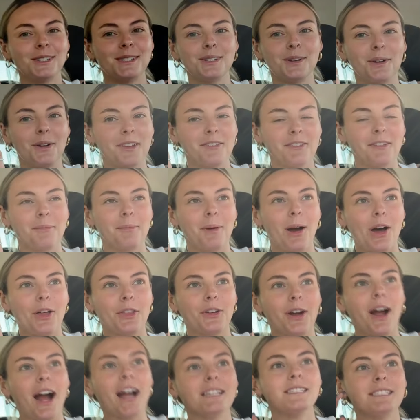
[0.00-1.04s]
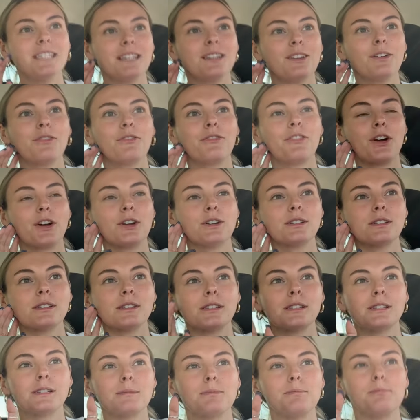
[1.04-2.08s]
don't even bother. I did the
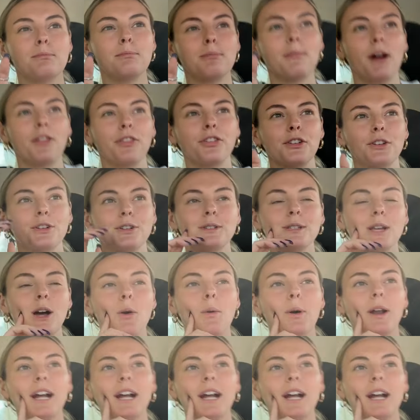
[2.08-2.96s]
first month or so when